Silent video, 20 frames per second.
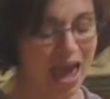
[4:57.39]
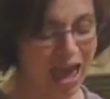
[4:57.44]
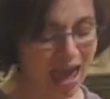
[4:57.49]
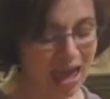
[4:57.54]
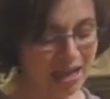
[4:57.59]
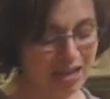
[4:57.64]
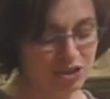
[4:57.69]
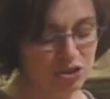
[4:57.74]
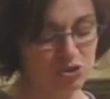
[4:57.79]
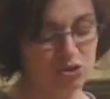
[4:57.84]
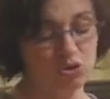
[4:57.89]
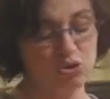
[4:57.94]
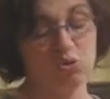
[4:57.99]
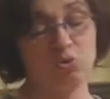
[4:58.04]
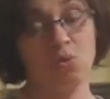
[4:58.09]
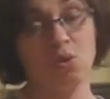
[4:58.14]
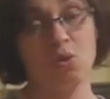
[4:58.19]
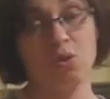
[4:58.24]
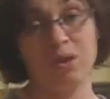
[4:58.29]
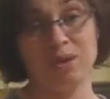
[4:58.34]
and use a
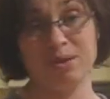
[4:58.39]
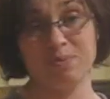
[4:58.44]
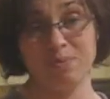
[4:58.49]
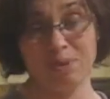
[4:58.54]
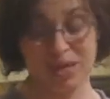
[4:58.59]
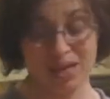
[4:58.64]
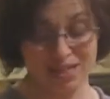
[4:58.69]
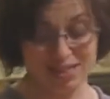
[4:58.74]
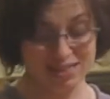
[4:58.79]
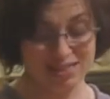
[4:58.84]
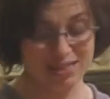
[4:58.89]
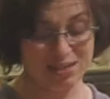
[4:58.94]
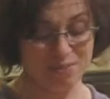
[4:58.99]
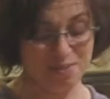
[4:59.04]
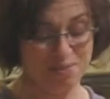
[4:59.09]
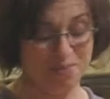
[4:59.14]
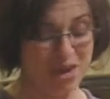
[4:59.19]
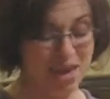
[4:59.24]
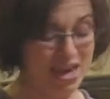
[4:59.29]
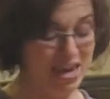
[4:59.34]
rolling pin to
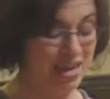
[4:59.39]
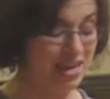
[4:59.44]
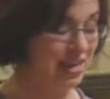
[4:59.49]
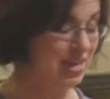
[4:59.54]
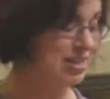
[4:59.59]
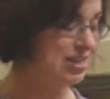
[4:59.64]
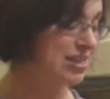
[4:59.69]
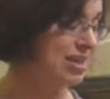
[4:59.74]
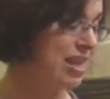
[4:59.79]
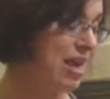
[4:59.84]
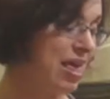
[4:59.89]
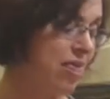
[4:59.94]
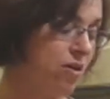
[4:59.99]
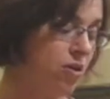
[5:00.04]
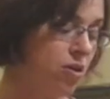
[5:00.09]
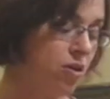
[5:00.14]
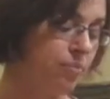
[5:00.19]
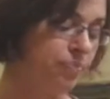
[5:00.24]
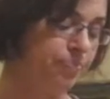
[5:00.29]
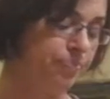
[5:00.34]
bang it together.